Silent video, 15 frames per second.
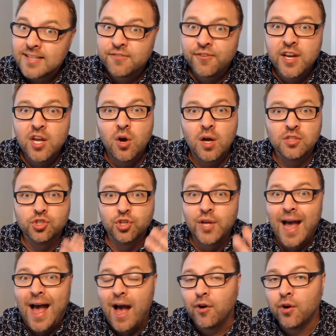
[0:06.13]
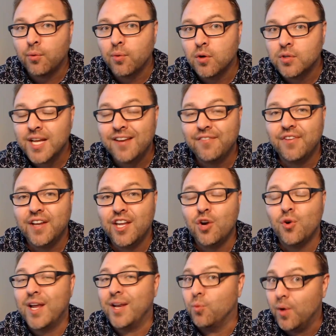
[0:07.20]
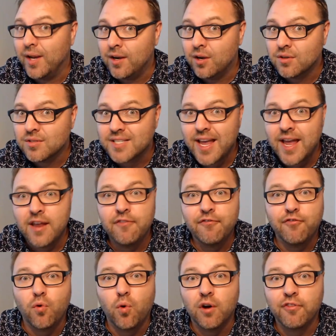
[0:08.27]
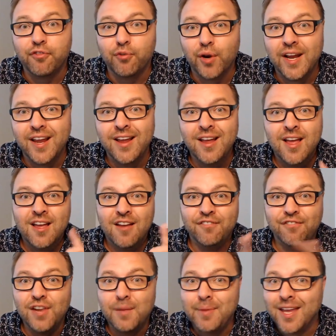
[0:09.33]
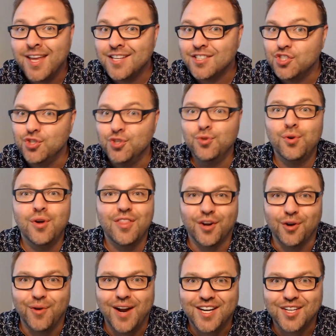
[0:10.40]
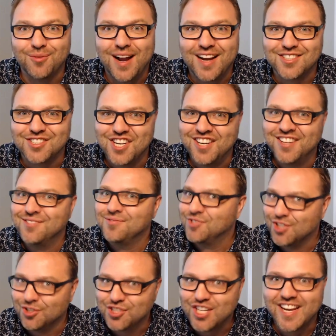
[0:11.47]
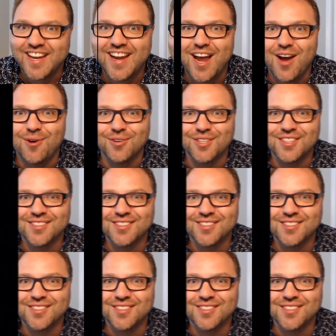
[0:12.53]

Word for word: video, I'll show you how to rotate video in Windows 10 for free, flipping it to the correct direction. So check it out.